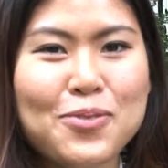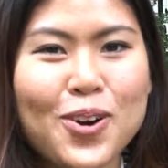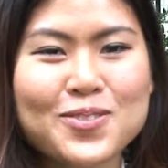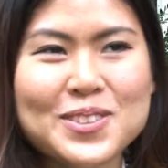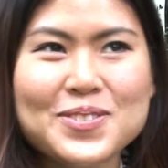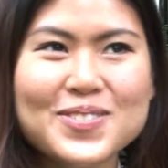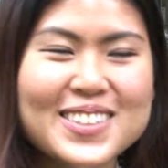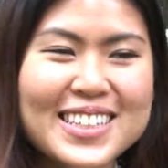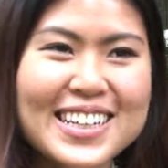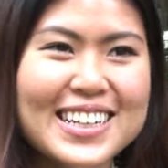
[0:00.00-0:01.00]
problems.
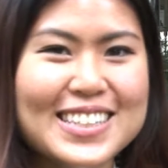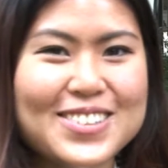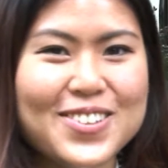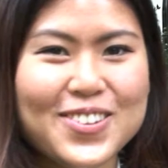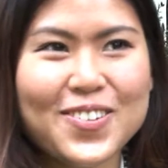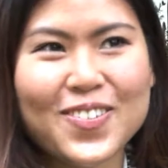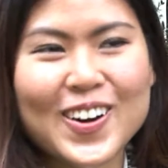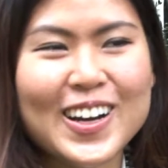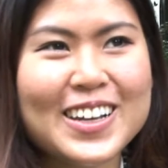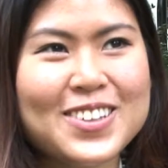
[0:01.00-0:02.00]
I don't know
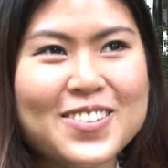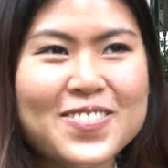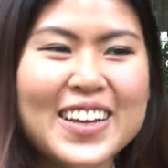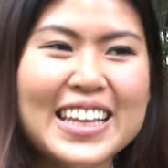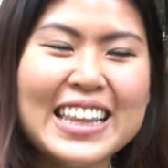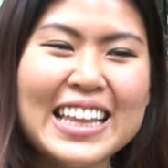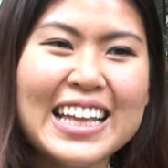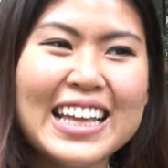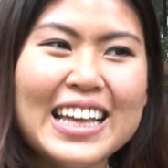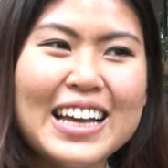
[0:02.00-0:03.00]
why. I don't really.
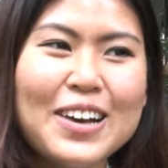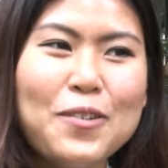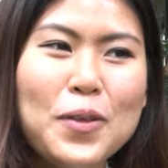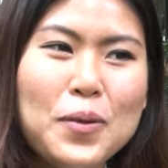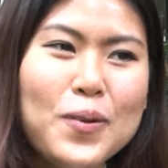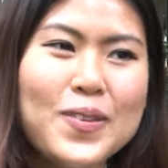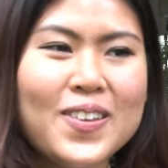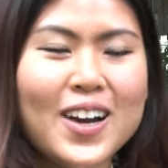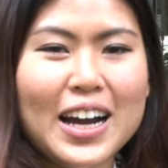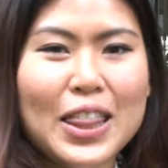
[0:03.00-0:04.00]
When I was
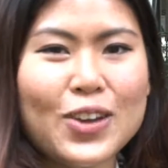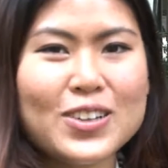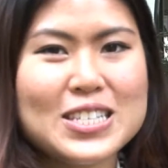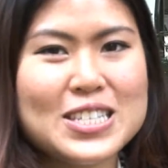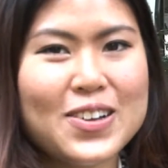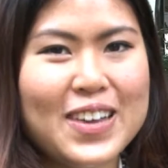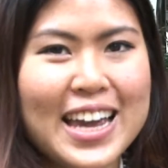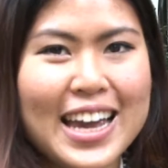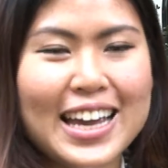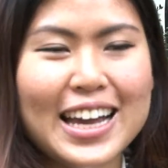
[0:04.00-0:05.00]
young, I thought it's
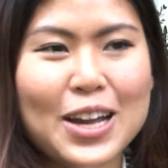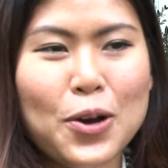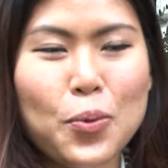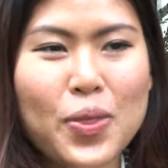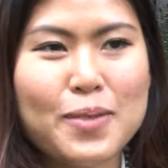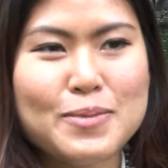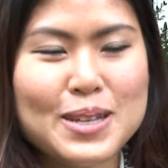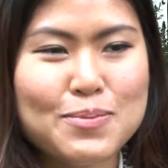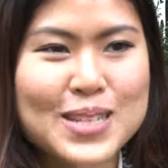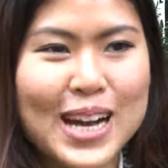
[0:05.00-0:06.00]
okay. I go with them
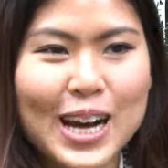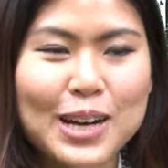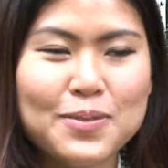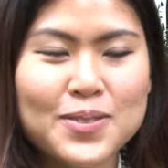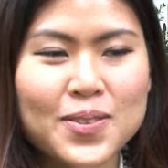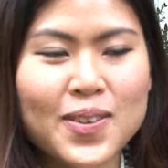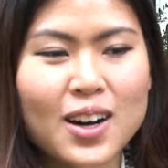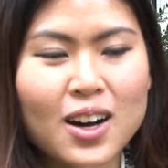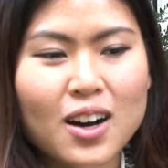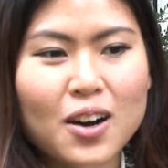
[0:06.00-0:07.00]
sometimes,
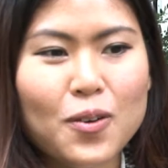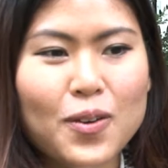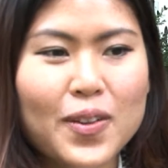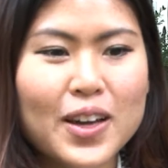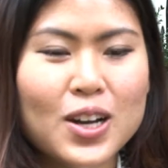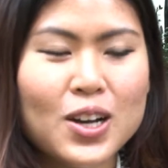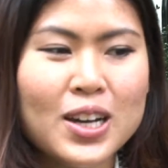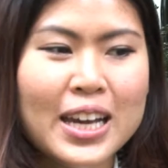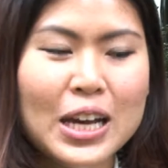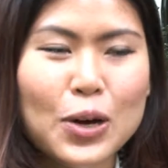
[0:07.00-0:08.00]
but when I
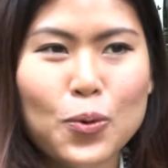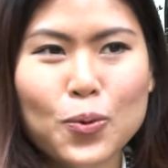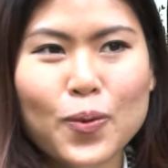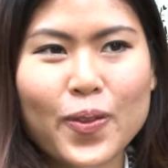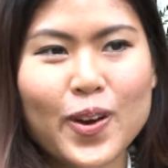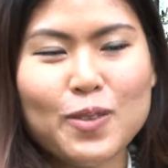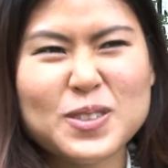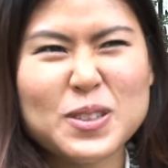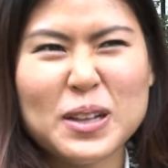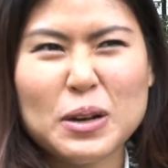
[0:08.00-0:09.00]
get older, I'm
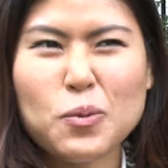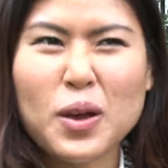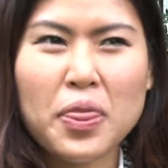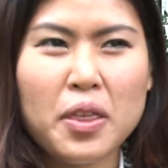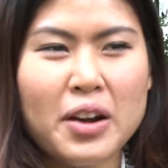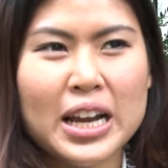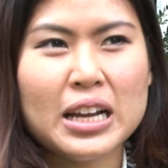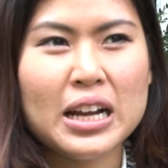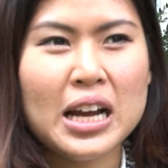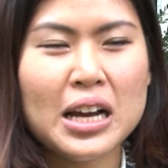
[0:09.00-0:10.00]
just like
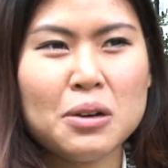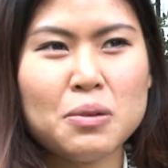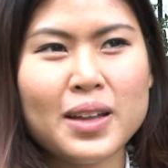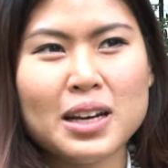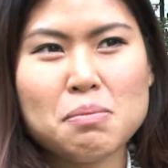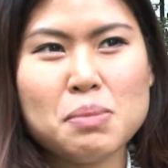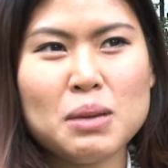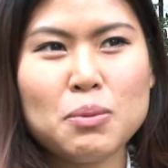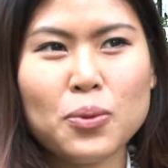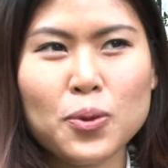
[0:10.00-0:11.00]
wondering how that
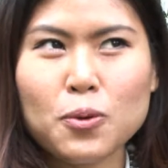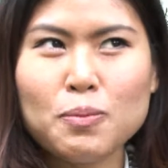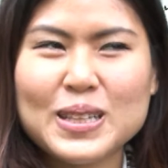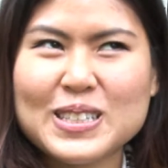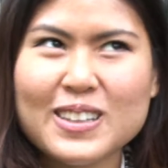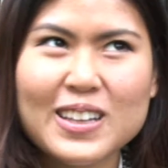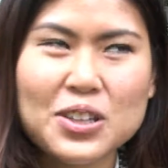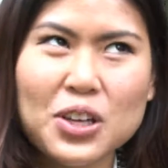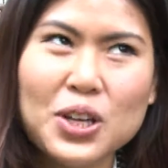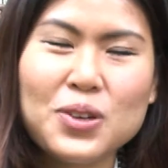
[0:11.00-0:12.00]
people know better
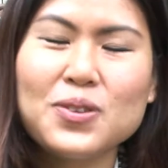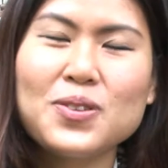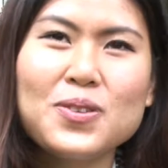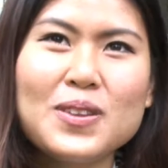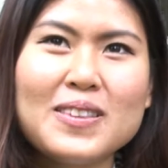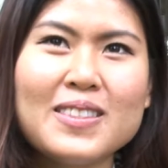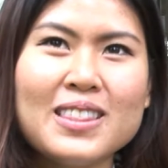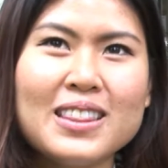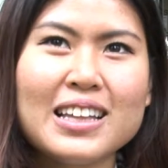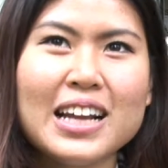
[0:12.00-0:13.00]
than you.
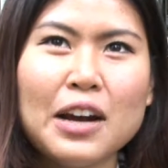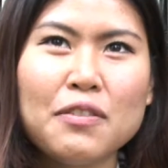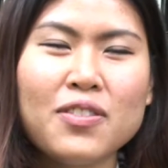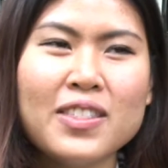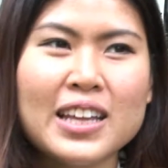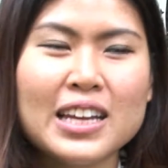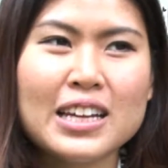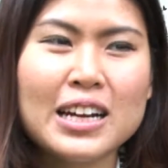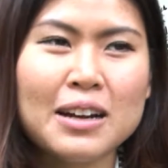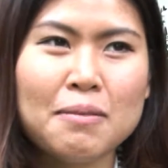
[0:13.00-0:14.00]
That kind of thing
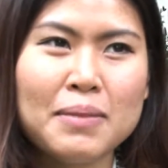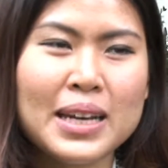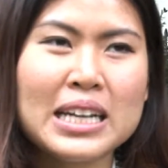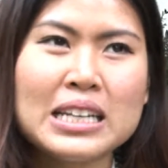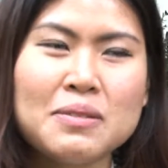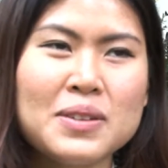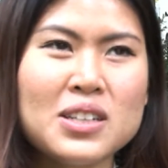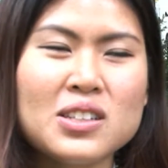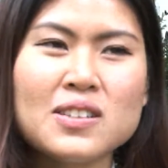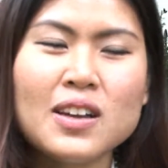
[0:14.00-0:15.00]
coming,
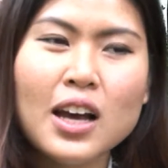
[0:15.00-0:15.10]
because